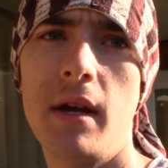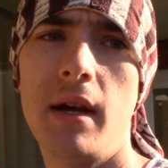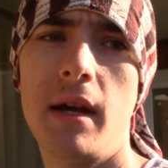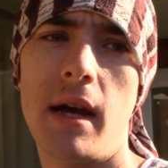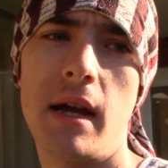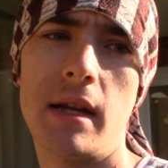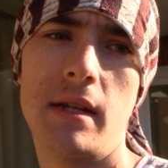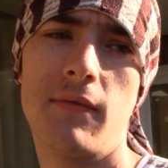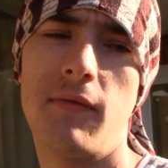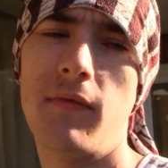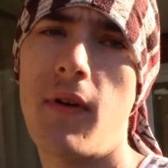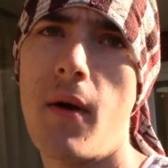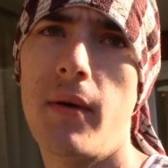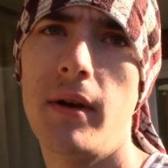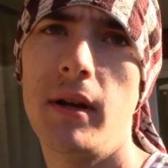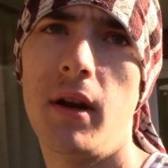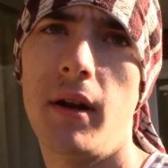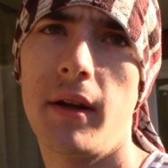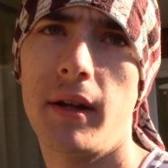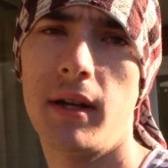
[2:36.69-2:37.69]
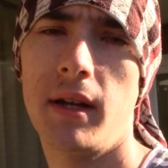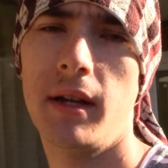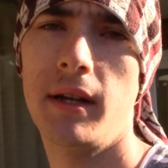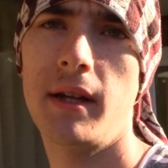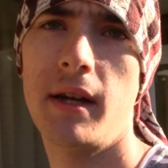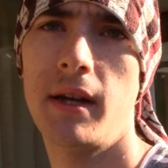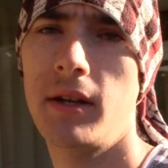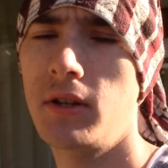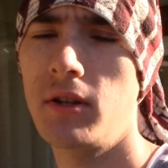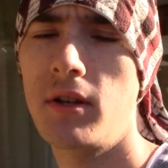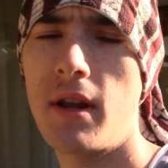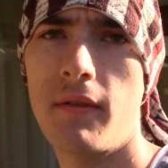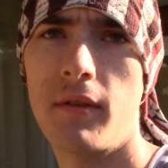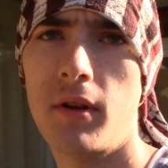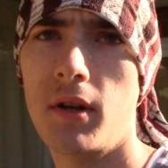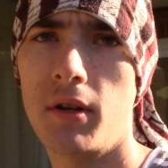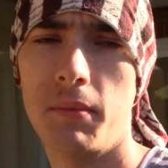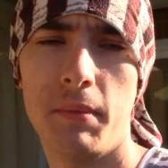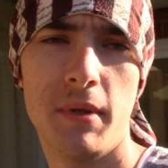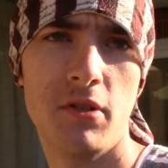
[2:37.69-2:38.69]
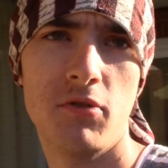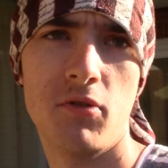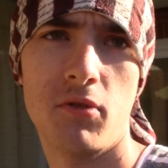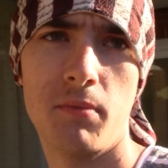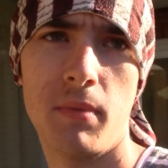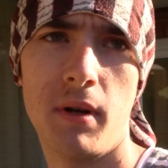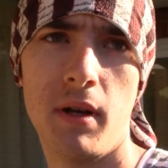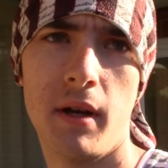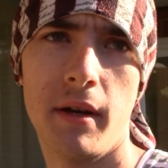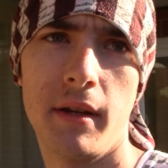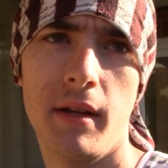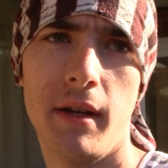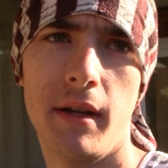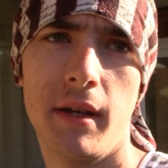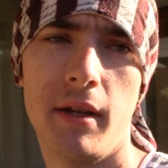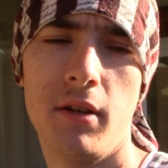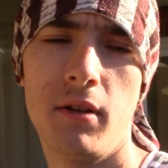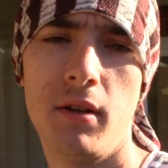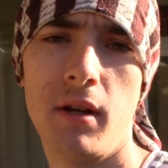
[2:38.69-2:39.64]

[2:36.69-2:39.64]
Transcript: it's very likely that you're never going to be struck by lightning in your